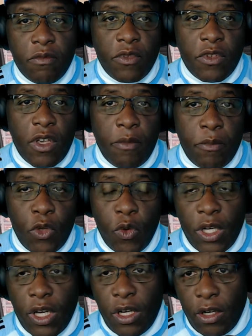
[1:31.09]
Some
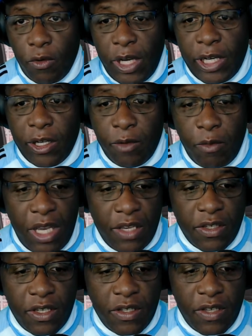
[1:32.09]
do it on a regular
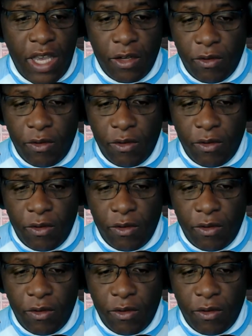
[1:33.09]
basis.